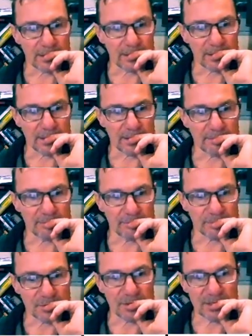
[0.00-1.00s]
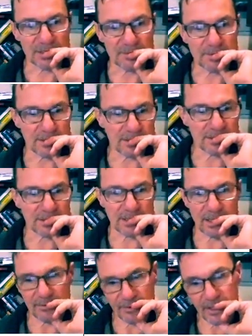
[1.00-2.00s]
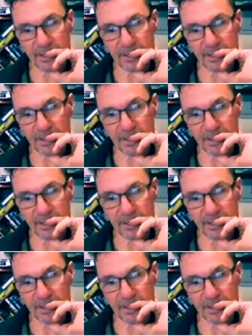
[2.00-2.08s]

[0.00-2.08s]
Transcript: I'm doing this because I think